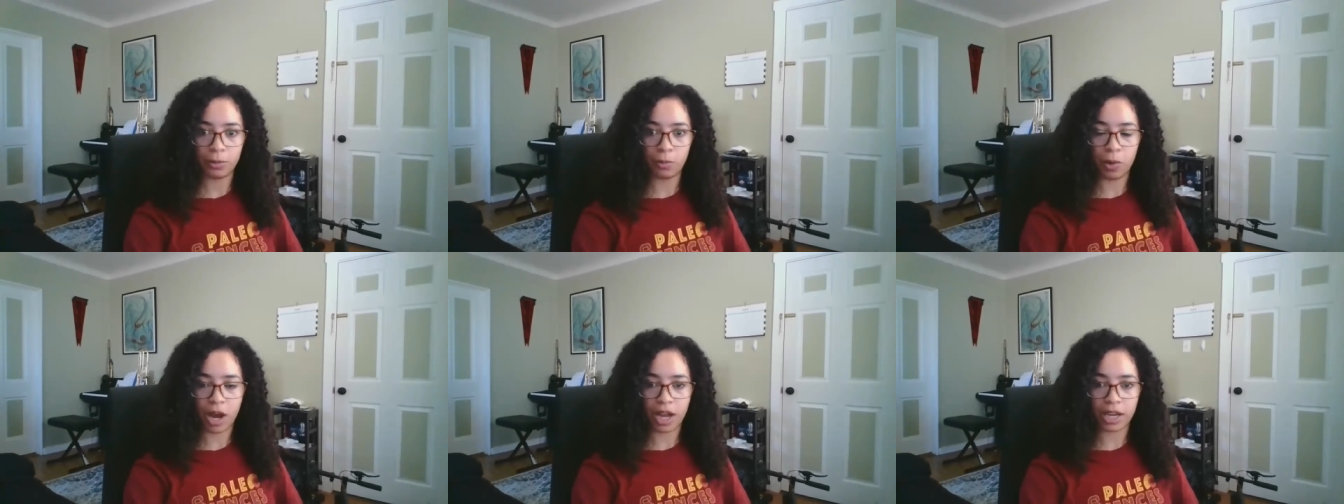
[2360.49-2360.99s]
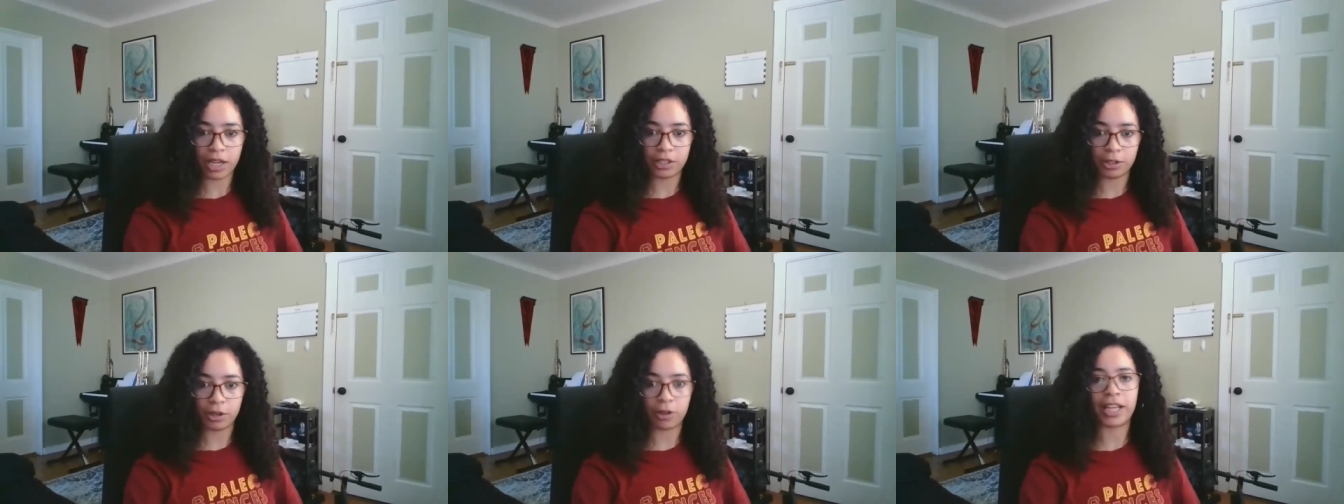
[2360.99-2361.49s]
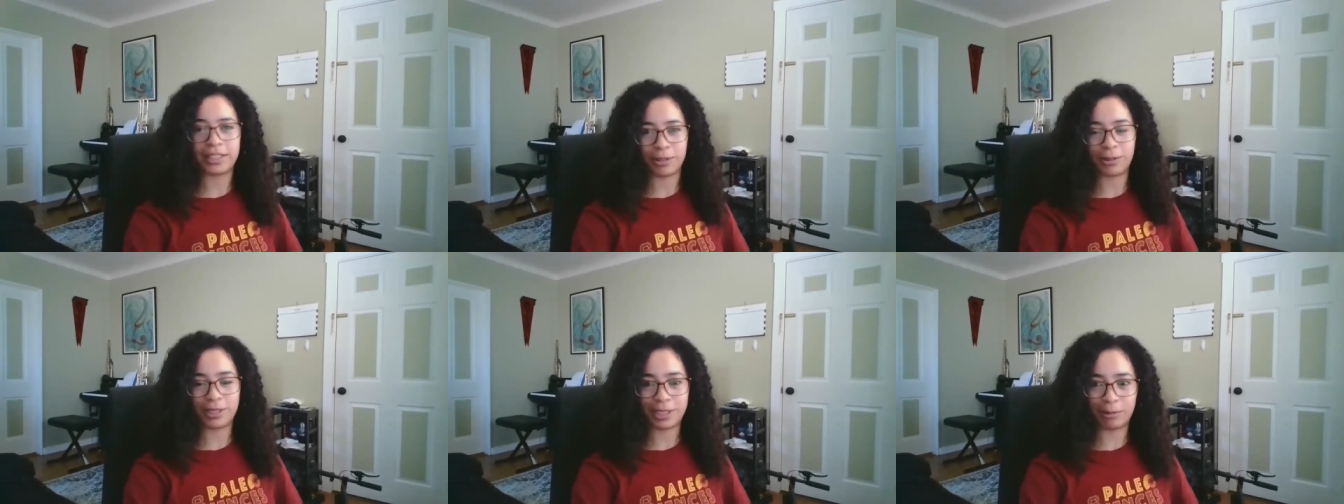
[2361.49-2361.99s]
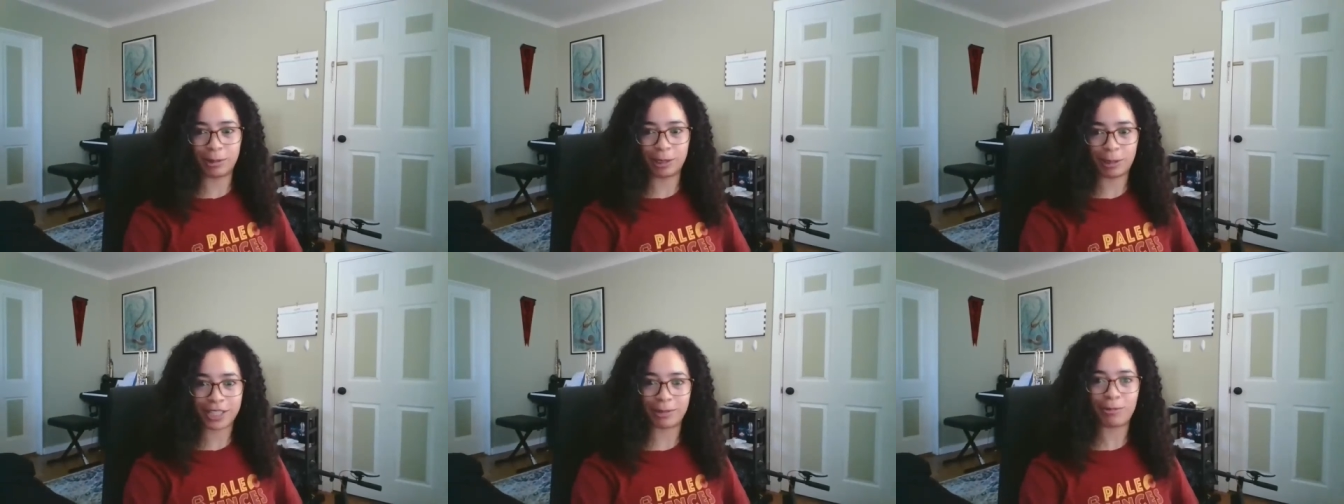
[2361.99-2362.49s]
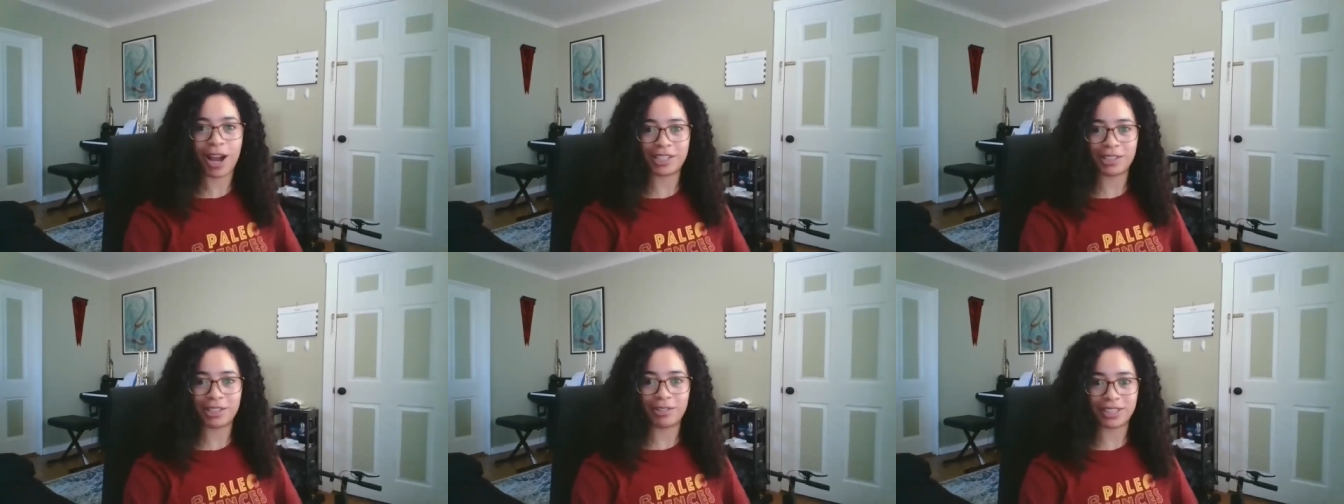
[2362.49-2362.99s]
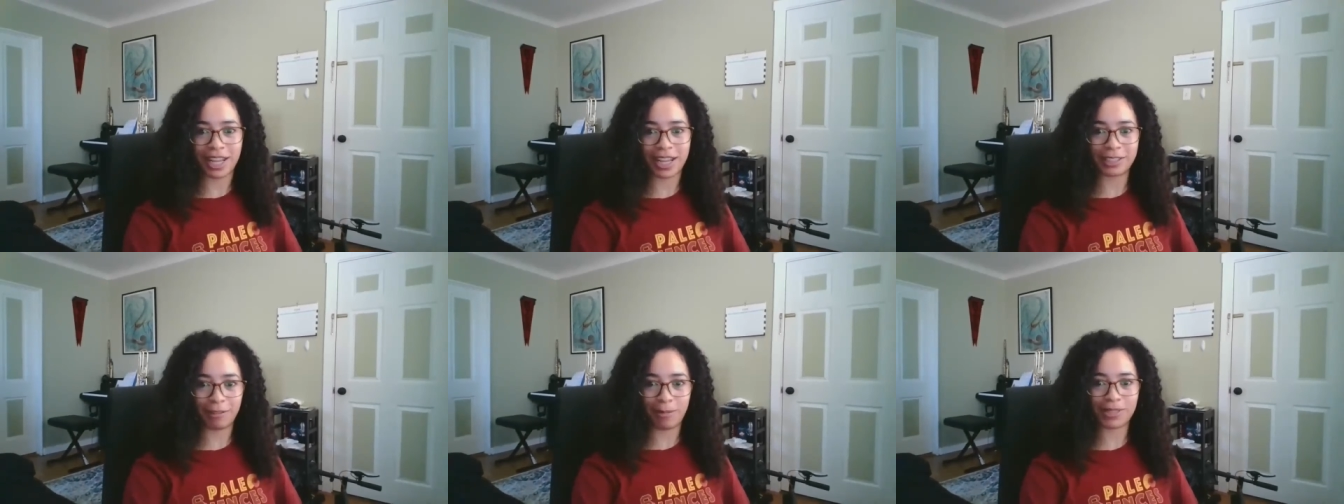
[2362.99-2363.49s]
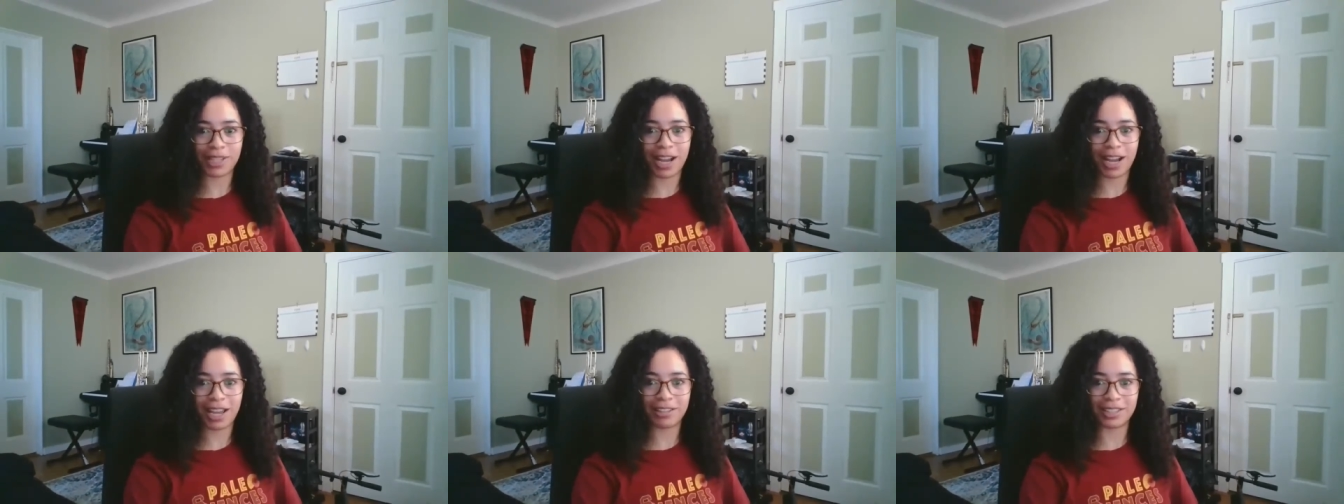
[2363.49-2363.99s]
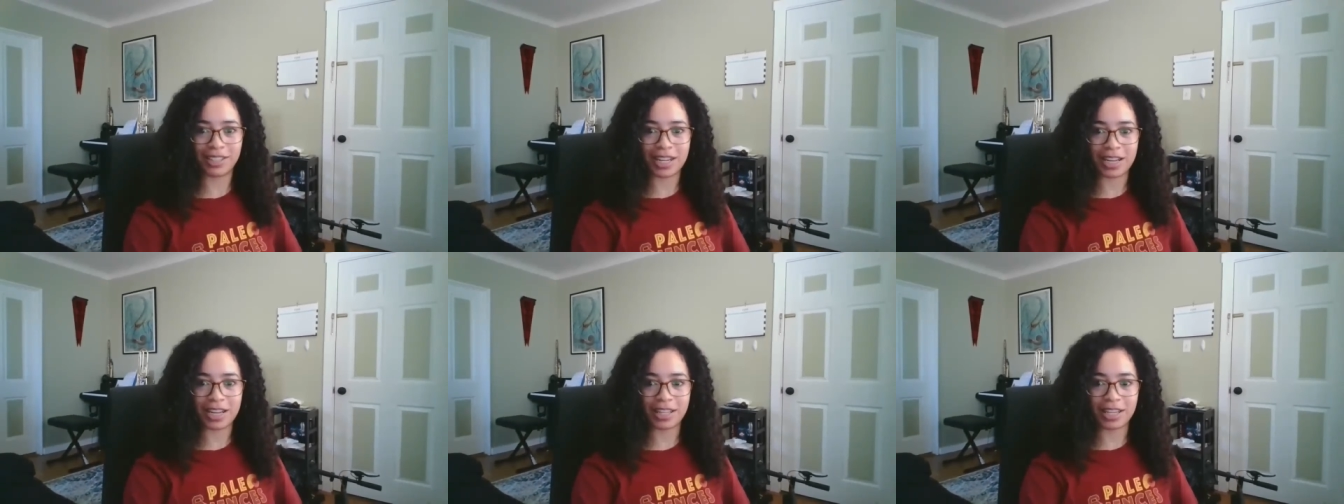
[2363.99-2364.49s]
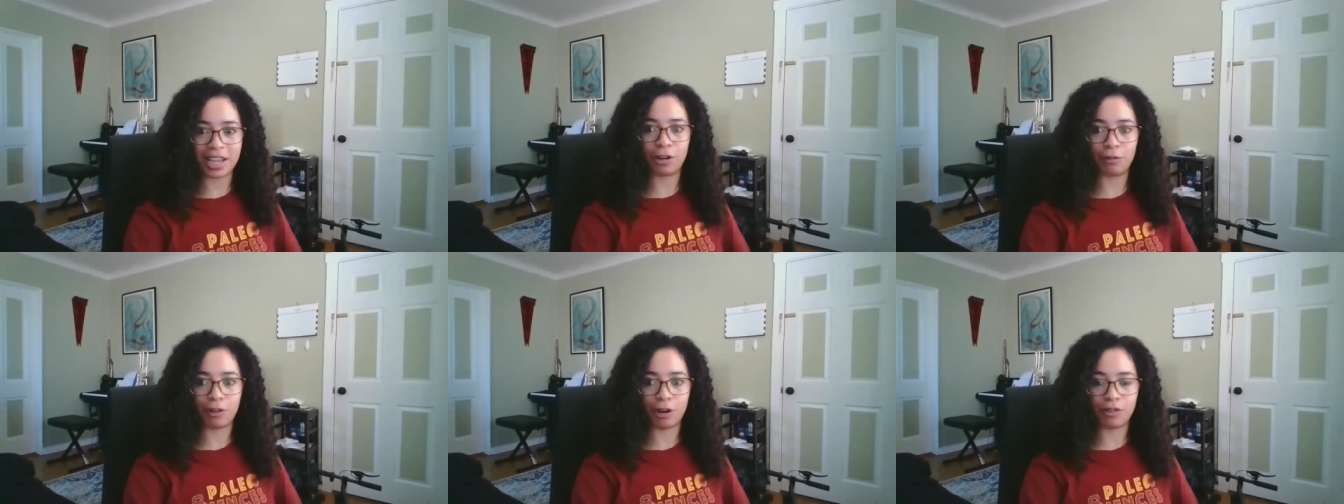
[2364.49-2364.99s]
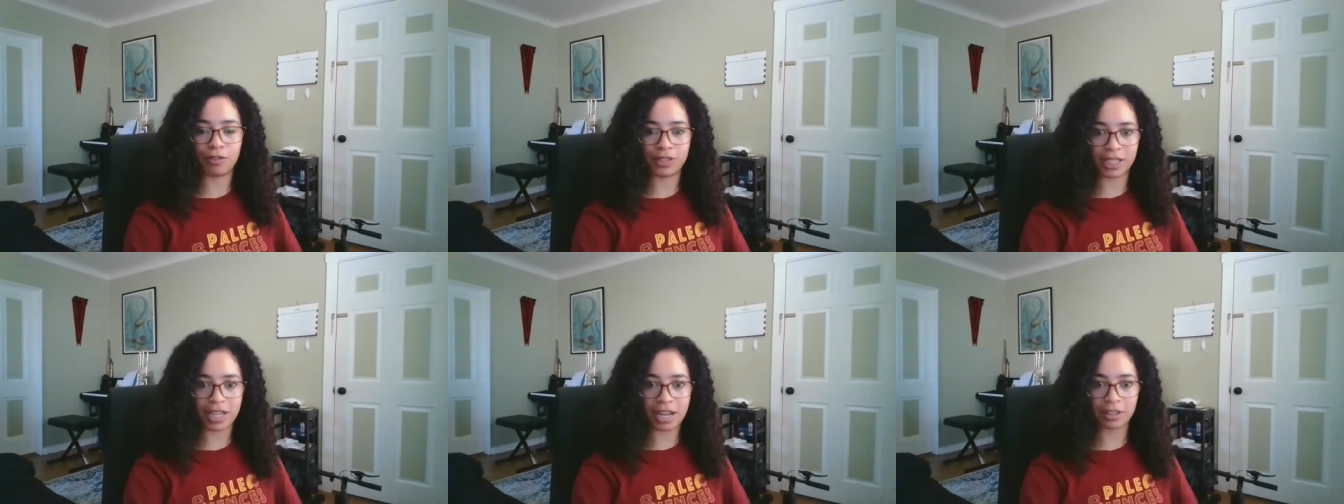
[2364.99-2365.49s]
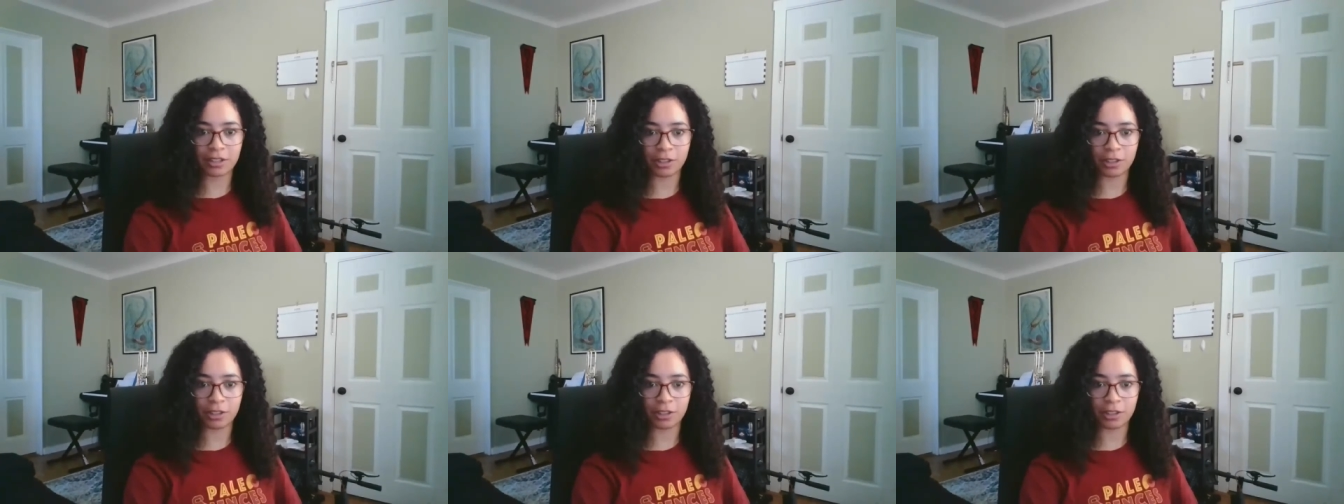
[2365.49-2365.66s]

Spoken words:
so similar question, why do snakes and reptiles need the inner row of teeth?